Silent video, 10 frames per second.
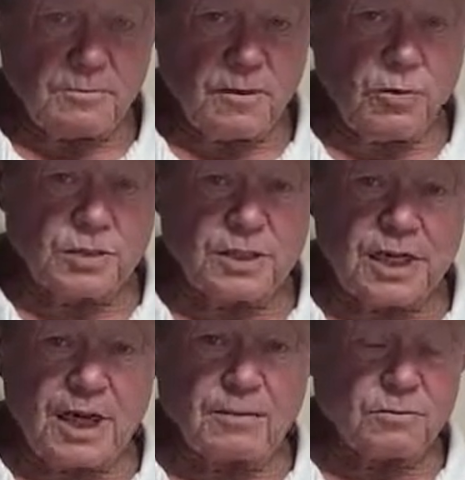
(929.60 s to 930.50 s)
what
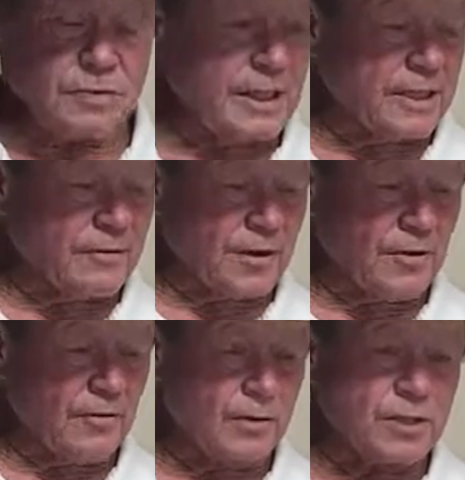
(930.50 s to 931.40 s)
Scott said the very
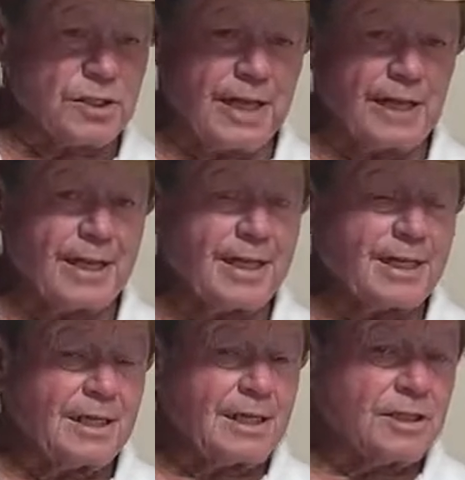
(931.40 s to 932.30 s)
first thing.
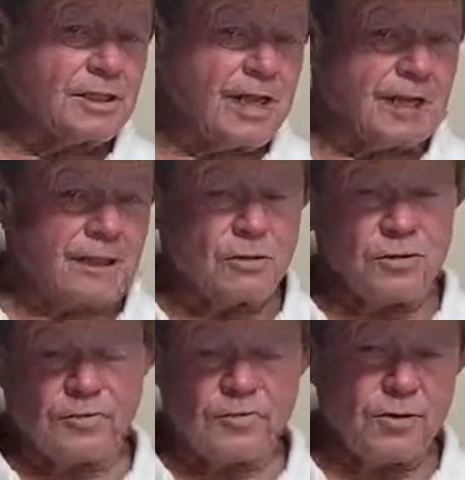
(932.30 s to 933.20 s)
Check those
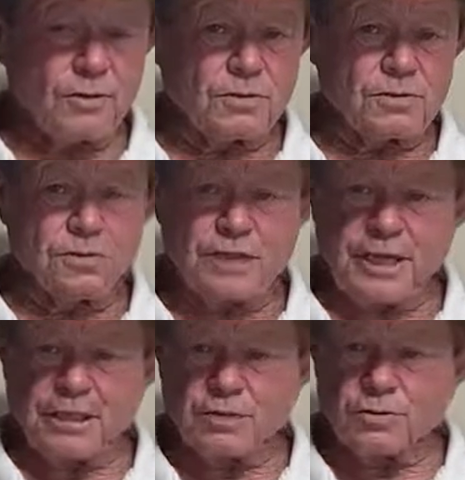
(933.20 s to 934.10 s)
referrals,
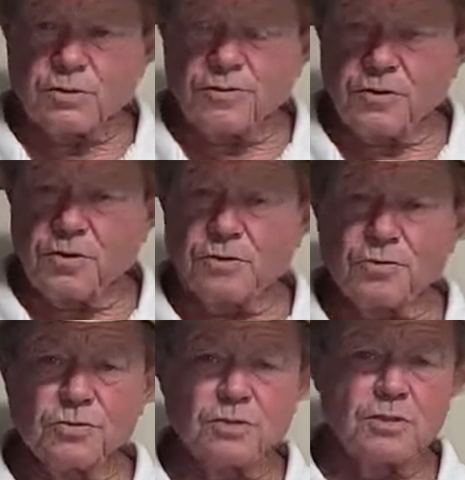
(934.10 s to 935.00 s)
check those
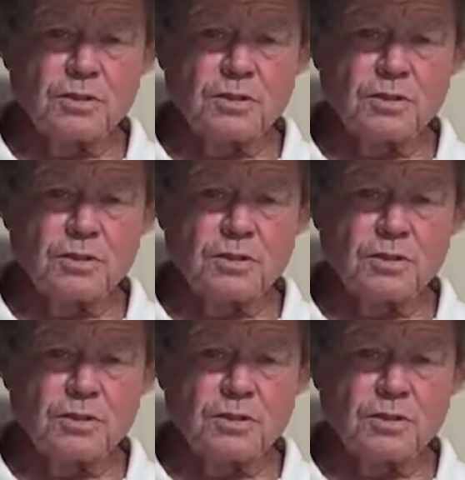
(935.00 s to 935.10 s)
reviews.